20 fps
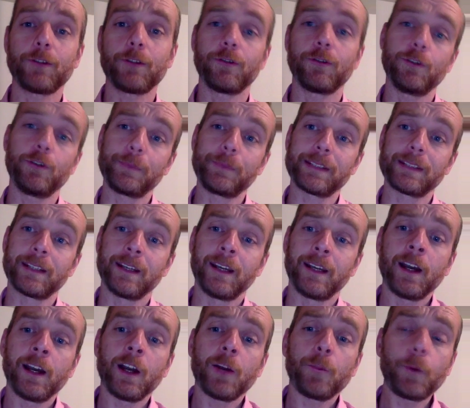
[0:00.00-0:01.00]
groups,
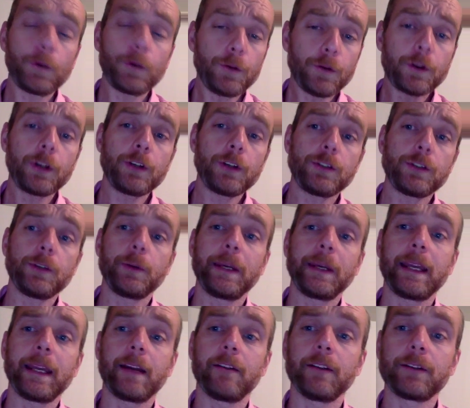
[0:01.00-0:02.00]
what you could do
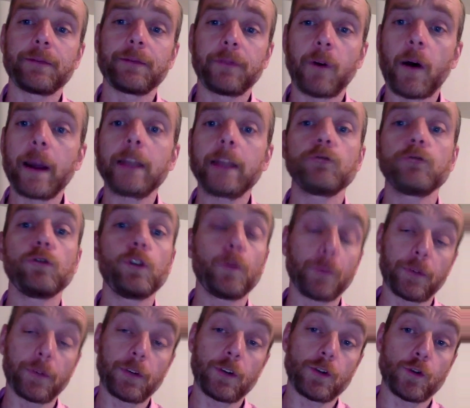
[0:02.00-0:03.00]
here is find
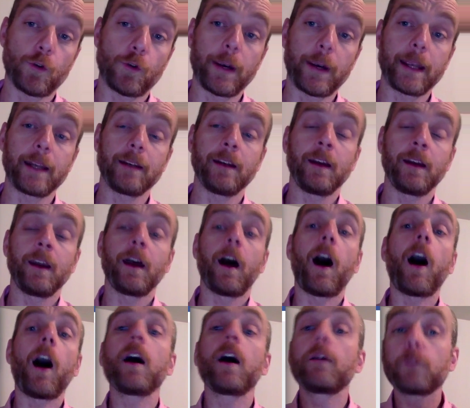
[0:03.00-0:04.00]
groups to join.
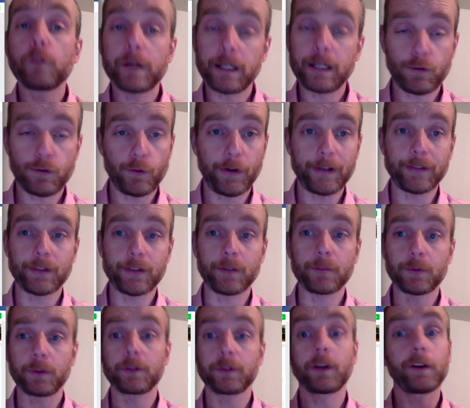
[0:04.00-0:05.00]
I've already joined some,
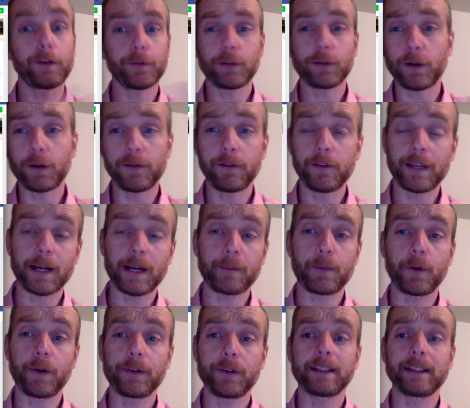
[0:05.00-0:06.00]
so I don't have to go through that
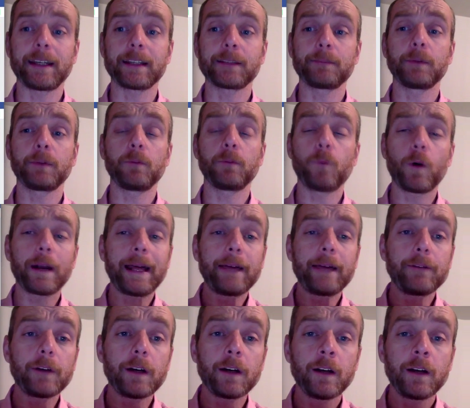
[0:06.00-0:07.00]
process. But
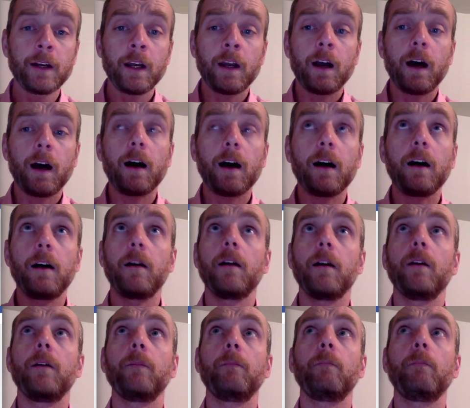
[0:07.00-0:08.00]
whatever
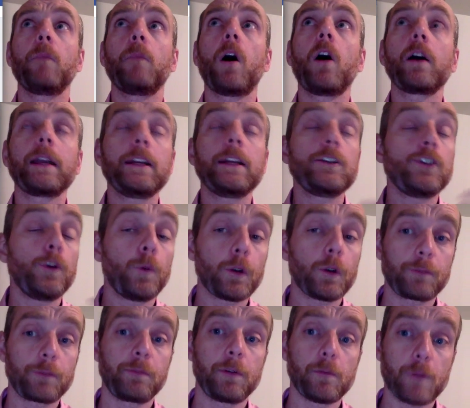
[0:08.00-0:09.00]
market you want
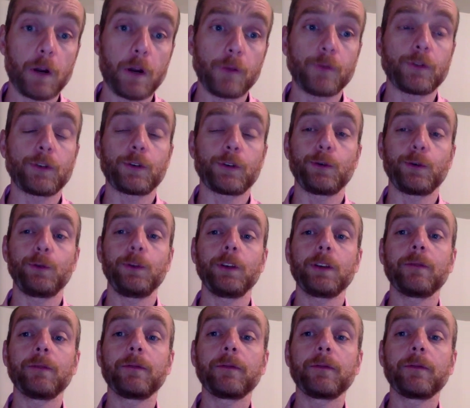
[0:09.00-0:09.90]
to promote to, you can